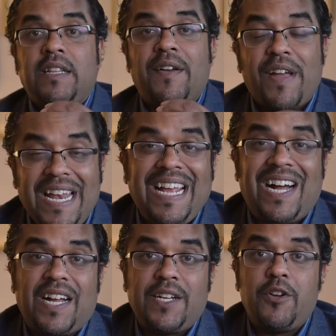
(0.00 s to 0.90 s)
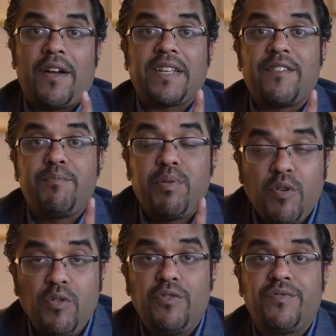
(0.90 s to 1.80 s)
of any kind, you have to have
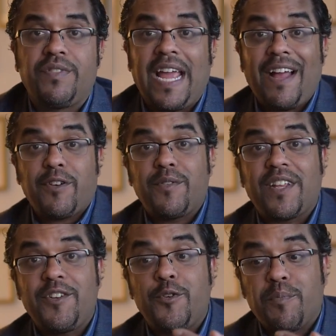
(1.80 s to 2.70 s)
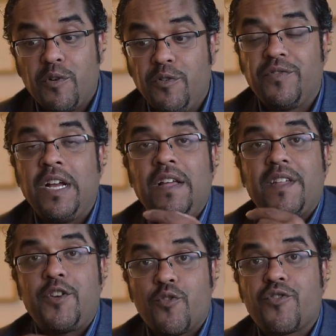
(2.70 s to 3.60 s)
proof. They have to send you proof
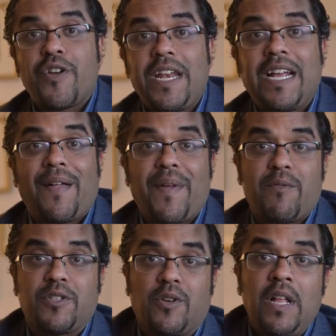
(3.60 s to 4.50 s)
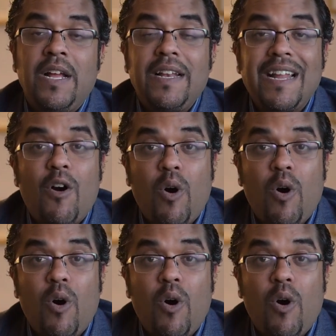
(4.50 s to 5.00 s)
that your training got that result. Now